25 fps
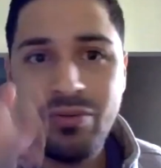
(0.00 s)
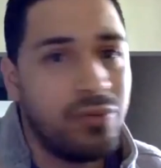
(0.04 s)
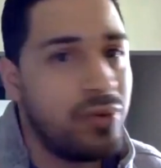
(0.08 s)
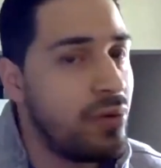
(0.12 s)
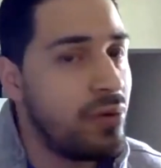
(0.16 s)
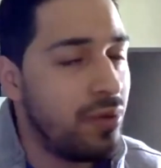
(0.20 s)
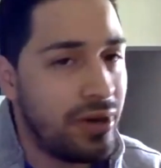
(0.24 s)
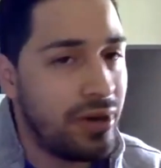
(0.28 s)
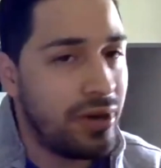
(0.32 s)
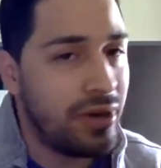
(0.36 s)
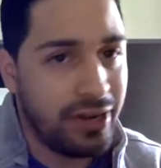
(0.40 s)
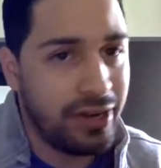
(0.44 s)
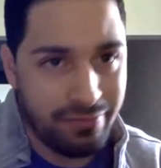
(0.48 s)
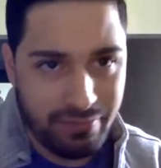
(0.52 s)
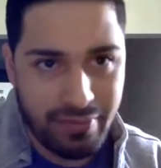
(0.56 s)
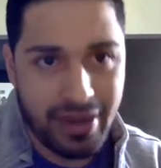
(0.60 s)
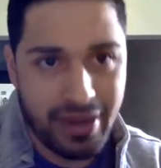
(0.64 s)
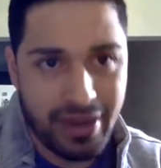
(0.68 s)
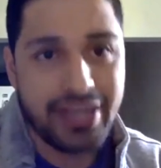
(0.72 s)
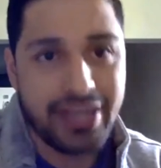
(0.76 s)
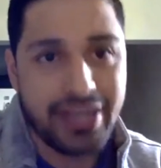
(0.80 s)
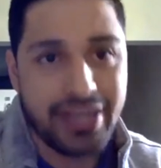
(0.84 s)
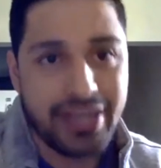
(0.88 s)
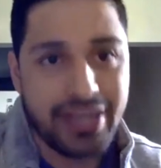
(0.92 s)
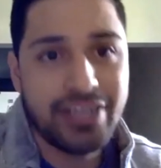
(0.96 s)
We want to
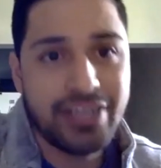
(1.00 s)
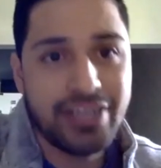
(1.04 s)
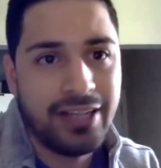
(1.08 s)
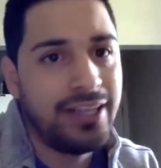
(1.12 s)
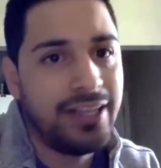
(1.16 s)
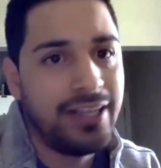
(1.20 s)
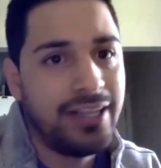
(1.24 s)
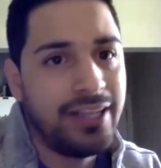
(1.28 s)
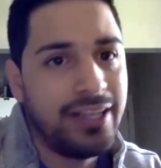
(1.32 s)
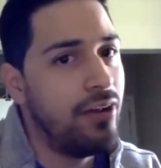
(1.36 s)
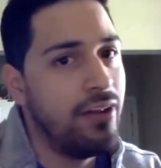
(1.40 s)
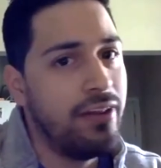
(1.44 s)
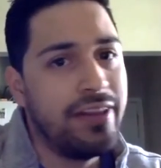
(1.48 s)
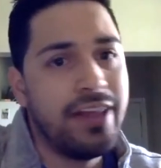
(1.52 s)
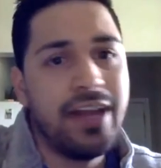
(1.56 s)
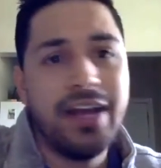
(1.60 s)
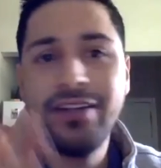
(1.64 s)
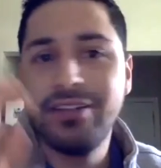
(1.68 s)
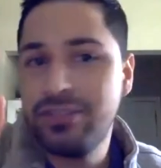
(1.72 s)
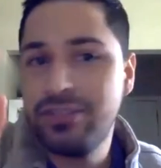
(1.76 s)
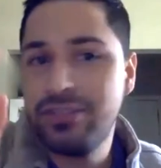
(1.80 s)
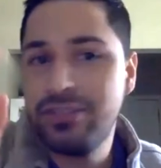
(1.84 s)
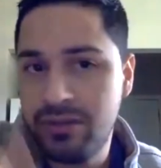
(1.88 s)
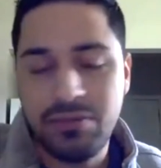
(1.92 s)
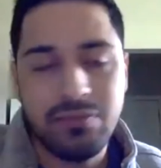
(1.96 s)
make sure highlight all of
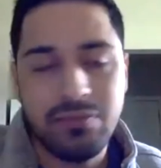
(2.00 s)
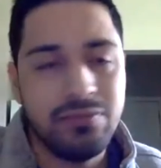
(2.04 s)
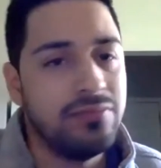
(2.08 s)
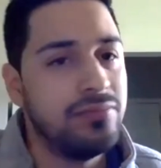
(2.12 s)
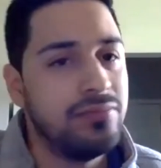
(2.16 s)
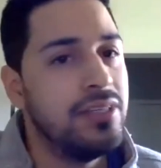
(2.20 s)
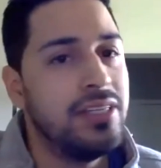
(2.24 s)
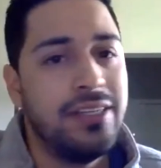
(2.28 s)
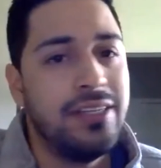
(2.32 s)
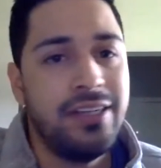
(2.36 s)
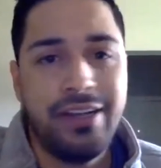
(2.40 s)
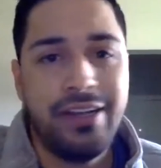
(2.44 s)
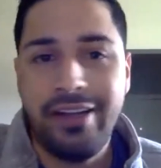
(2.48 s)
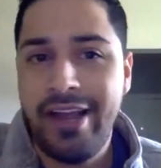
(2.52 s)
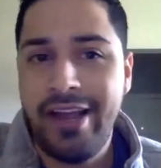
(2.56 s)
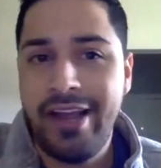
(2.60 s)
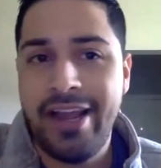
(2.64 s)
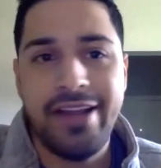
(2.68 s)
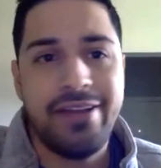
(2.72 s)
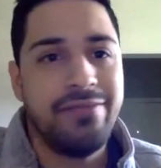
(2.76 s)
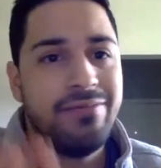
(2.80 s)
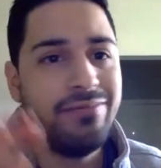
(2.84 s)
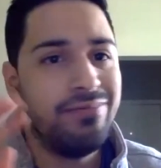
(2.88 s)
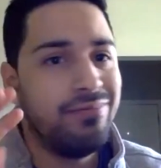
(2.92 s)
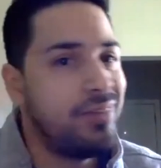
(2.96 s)
that. So,
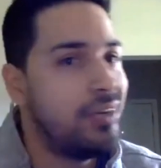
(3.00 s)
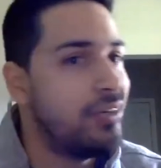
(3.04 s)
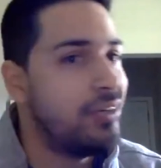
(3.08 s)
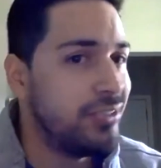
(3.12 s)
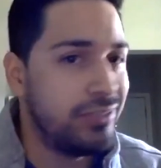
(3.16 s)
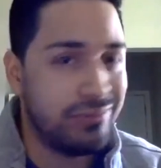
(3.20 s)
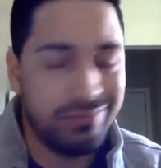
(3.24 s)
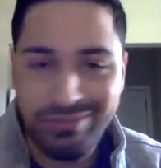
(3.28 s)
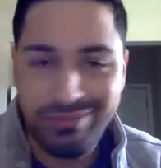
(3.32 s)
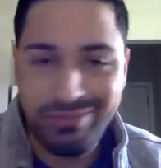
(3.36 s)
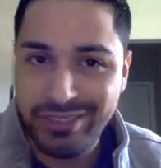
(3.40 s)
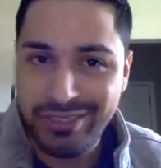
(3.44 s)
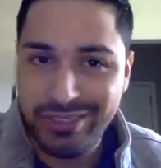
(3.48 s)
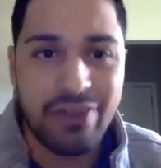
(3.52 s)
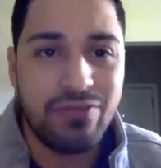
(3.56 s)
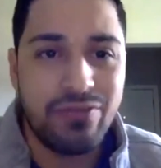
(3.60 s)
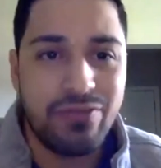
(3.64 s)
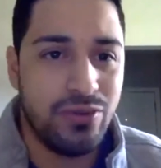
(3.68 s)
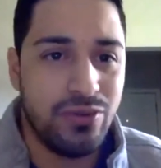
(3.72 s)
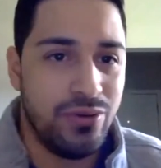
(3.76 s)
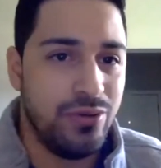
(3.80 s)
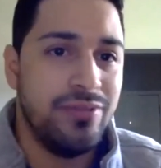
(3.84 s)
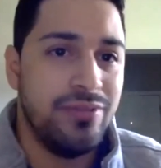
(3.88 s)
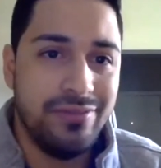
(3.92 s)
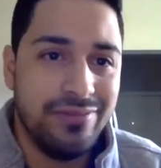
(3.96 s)
hey, there's several
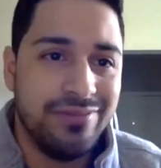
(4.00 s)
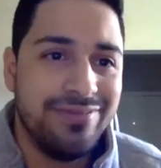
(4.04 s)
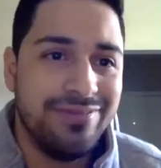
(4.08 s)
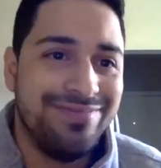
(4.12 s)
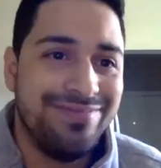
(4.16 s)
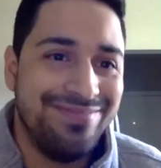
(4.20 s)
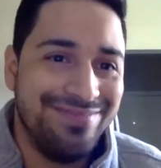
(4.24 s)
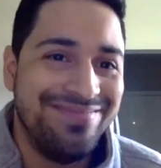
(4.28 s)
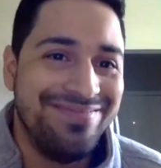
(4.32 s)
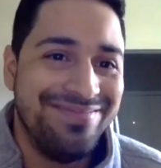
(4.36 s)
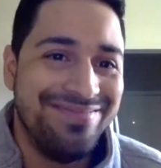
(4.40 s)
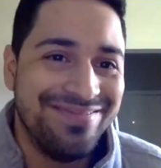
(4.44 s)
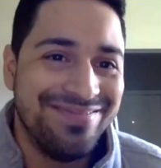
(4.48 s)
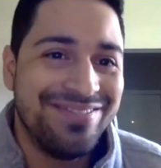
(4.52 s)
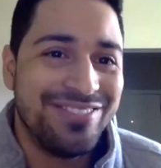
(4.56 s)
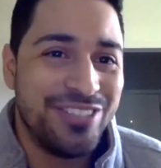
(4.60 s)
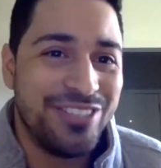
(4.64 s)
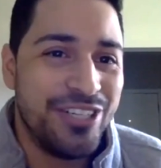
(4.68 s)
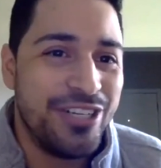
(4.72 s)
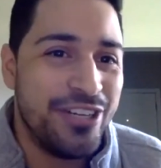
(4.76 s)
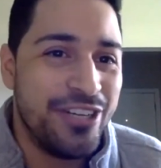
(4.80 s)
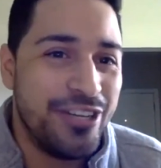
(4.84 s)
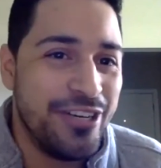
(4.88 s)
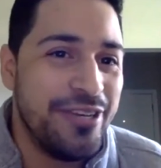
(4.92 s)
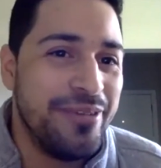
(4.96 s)

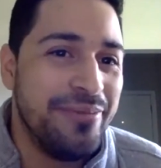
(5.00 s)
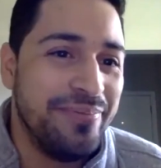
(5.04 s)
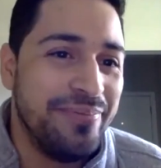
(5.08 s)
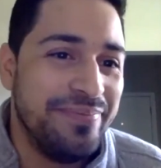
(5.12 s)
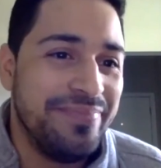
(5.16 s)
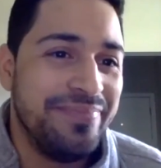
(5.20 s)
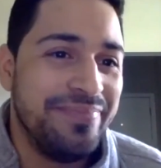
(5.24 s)
Good, good.